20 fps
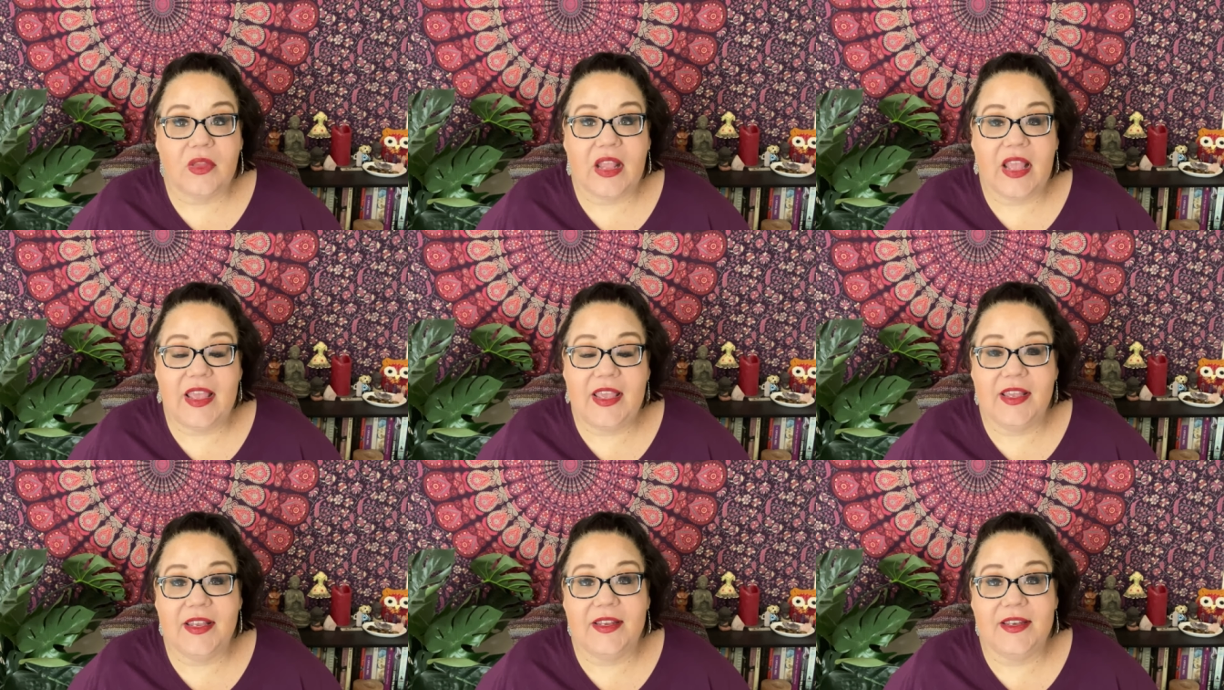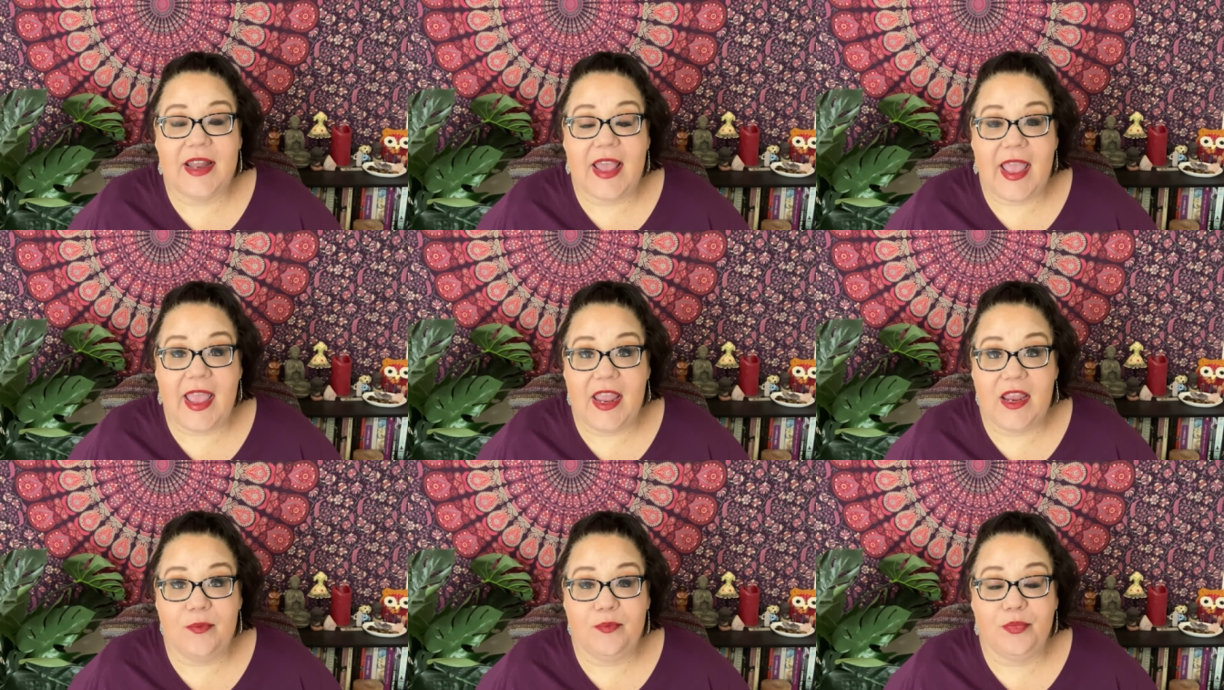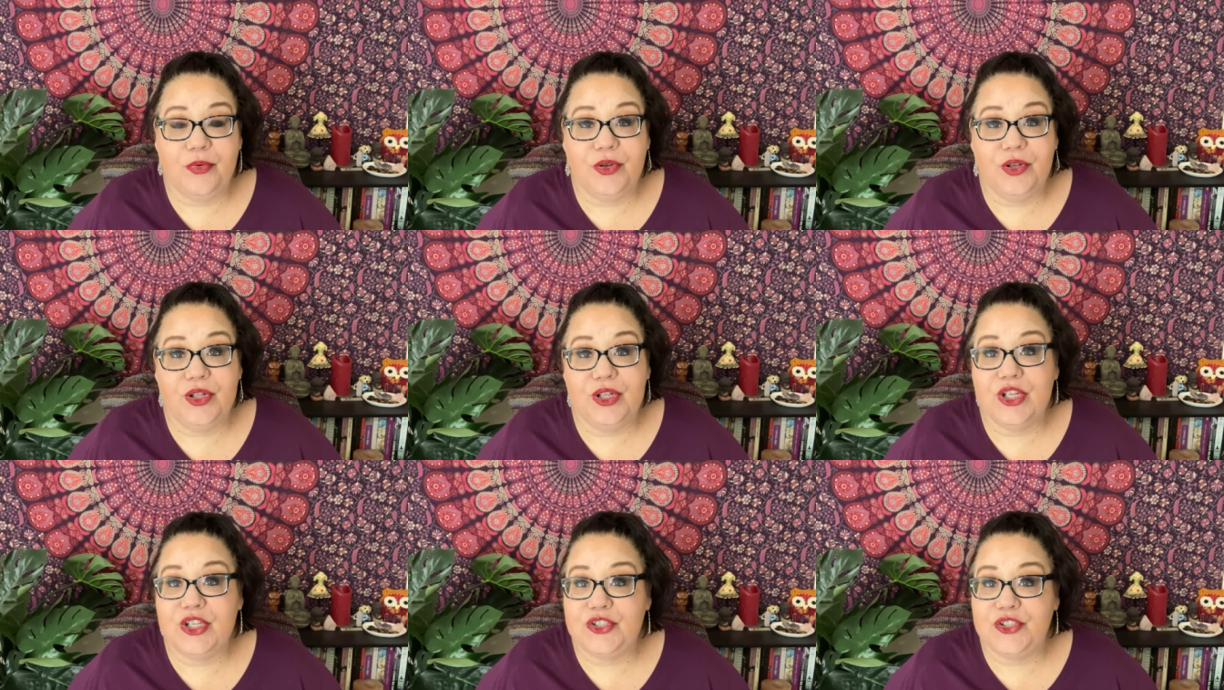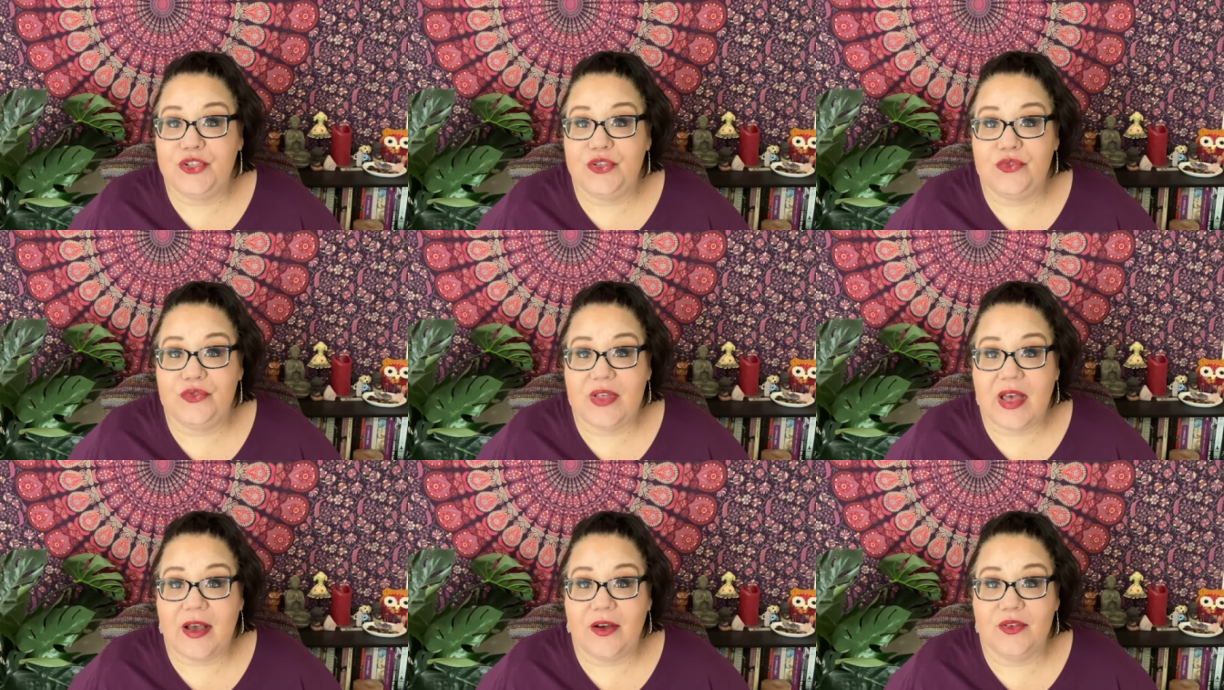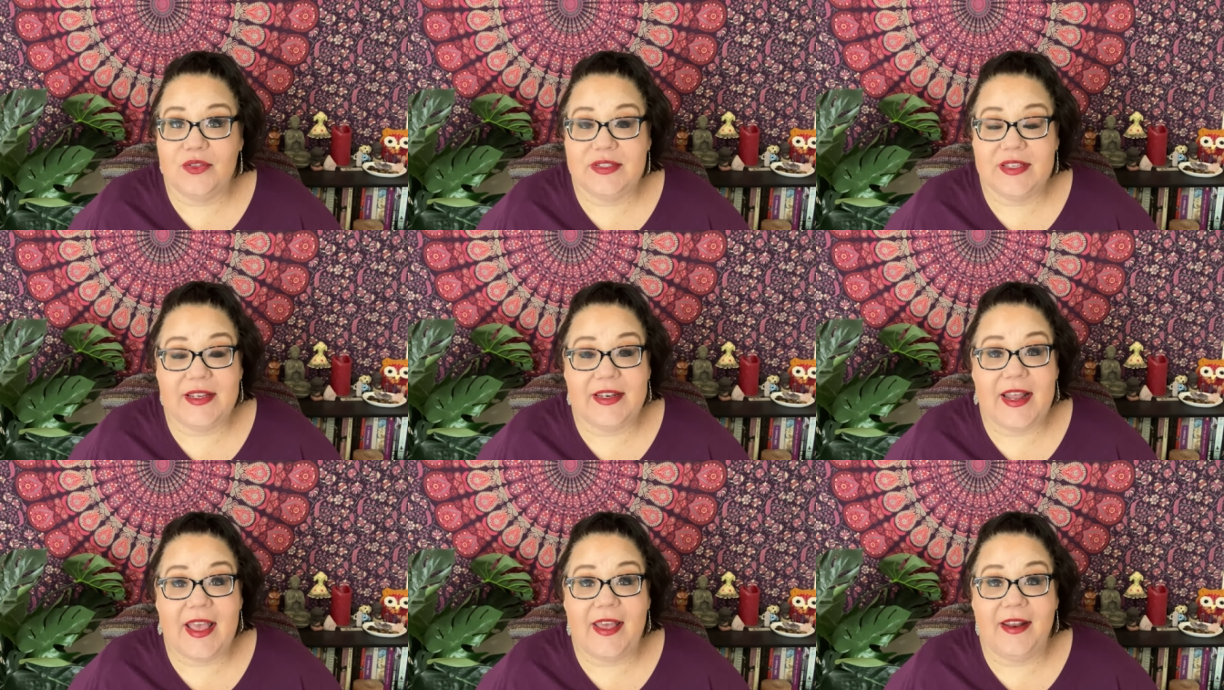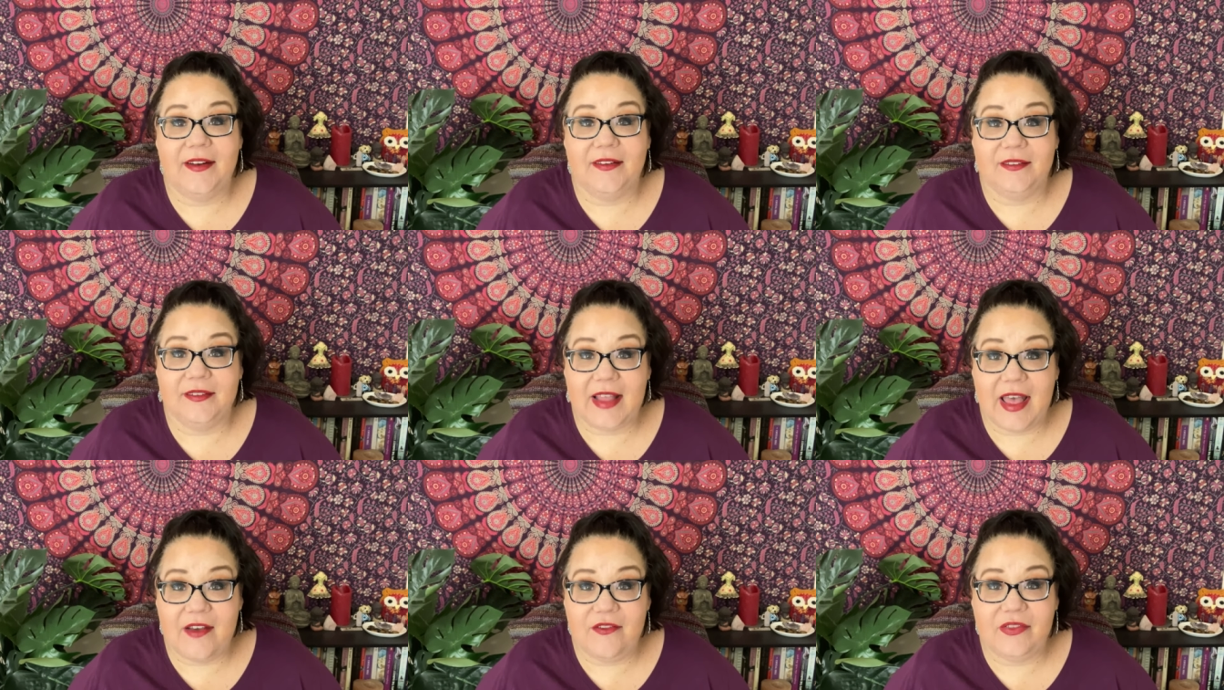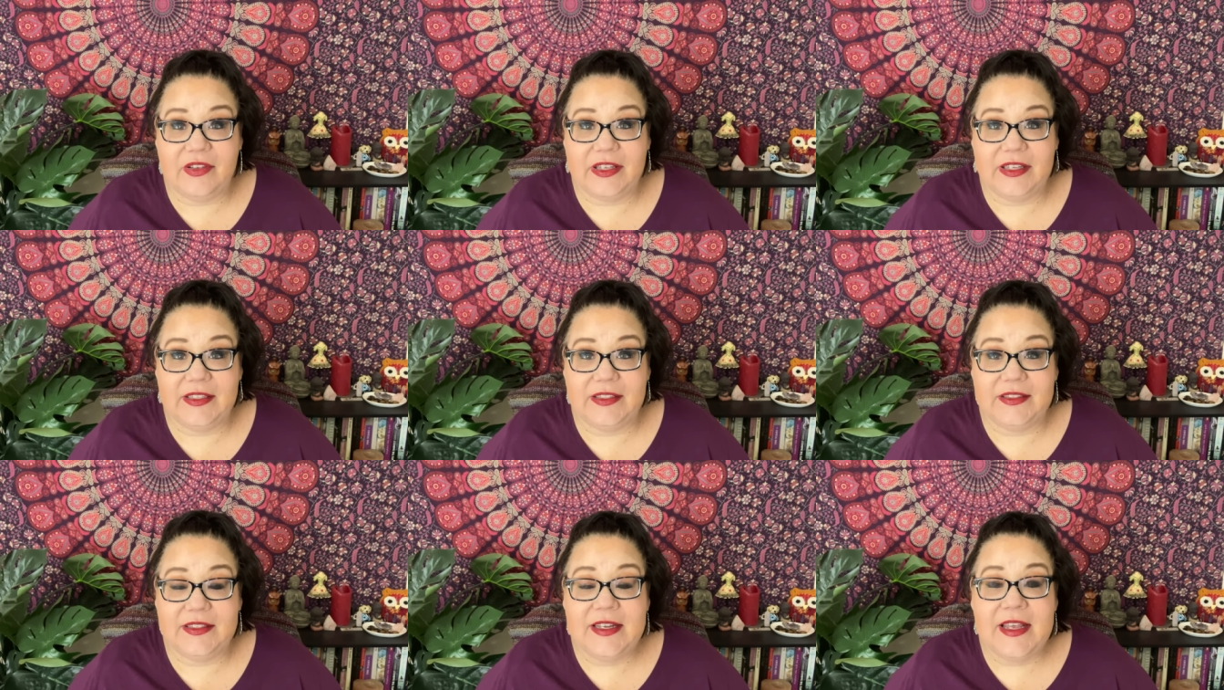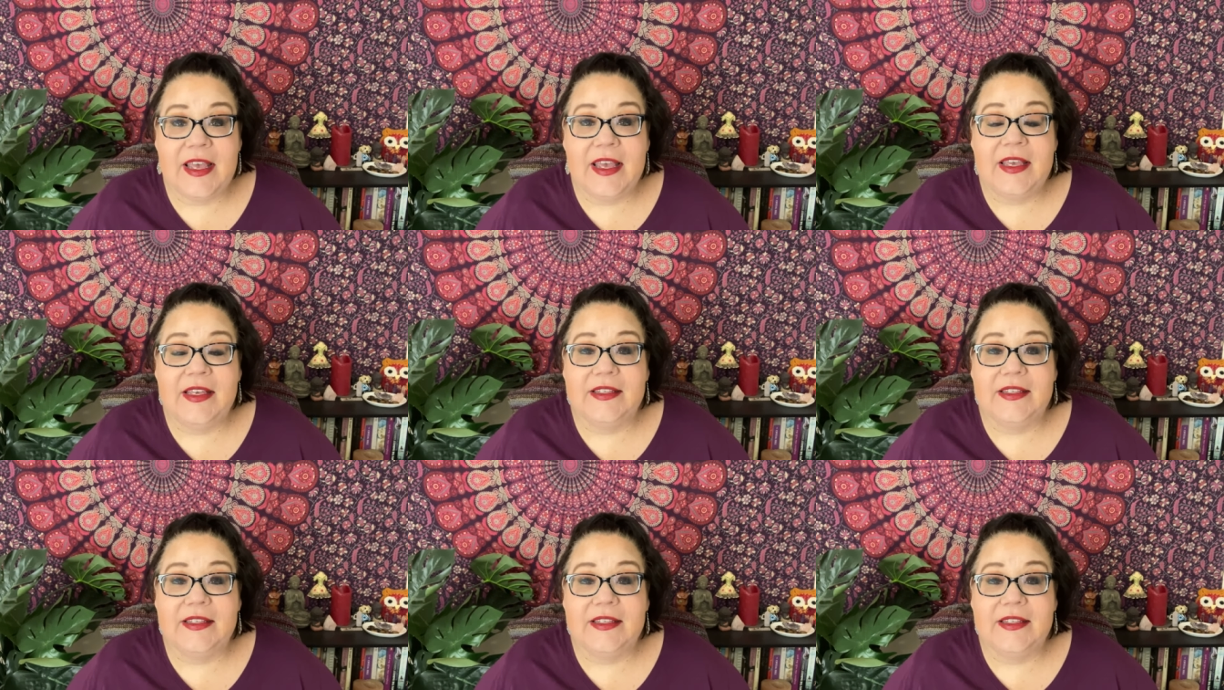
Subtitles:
In April 2011,